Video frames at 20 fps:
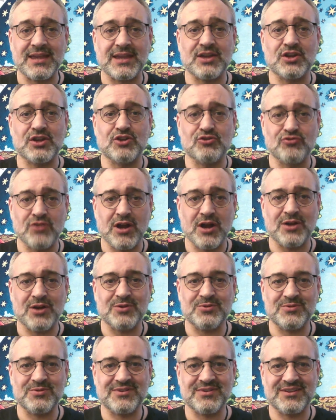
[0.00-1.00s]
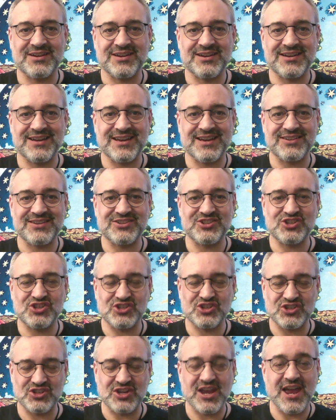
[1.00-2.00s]
grow,
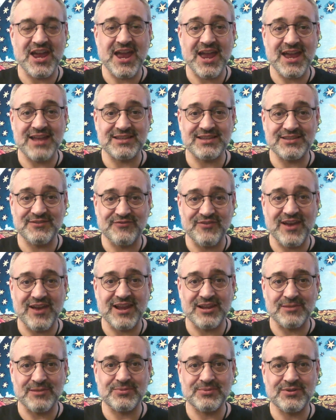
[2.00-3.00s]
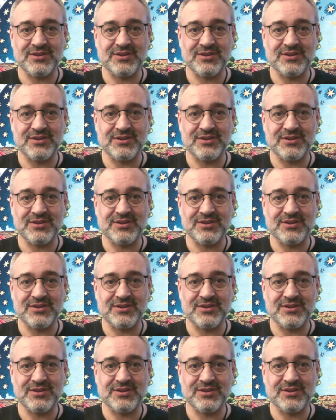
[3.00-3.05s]
share and develop